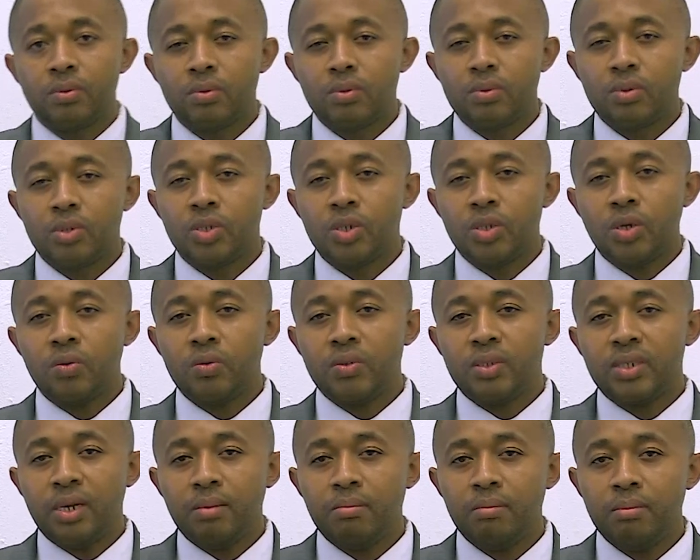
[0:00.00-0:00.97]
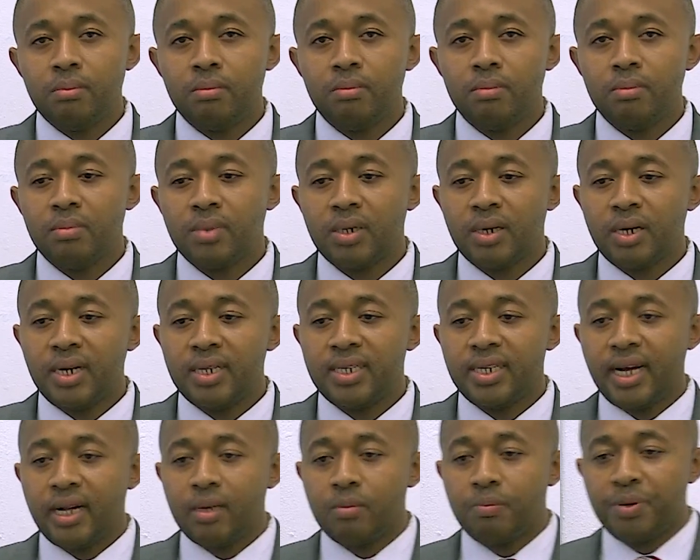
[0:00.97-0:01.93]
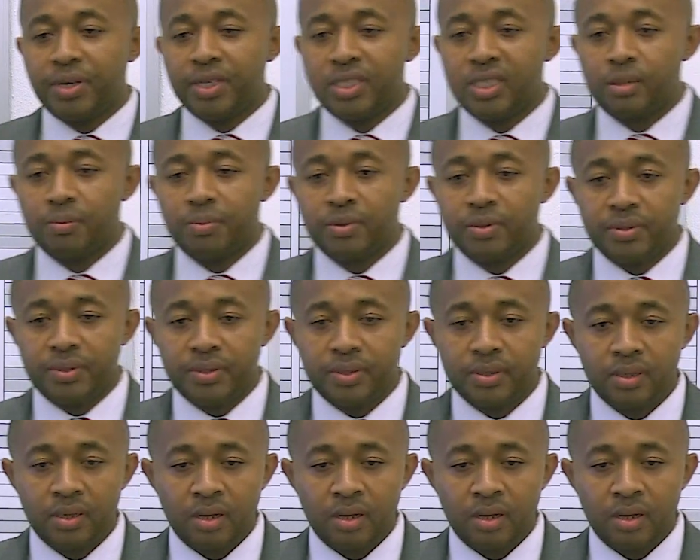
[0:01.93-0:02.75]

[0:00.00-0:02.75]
show some critical principles